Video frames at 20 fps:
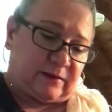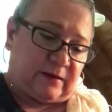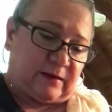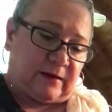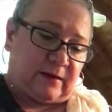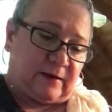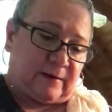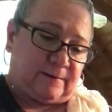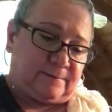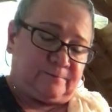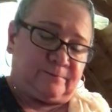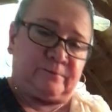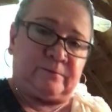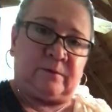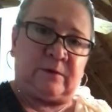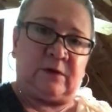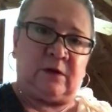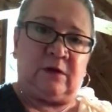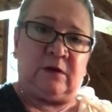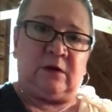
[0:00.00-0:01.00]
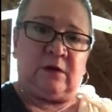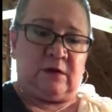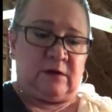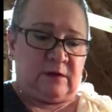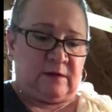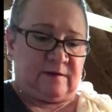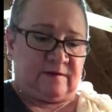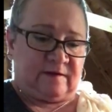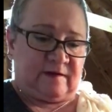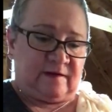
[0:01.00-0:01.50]
the
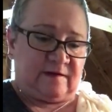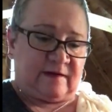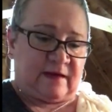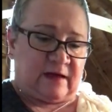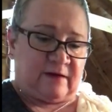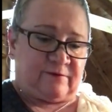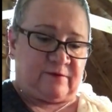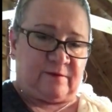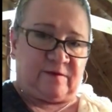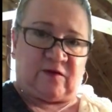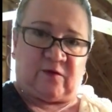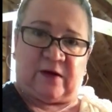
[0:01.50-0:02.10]
seeds out of them.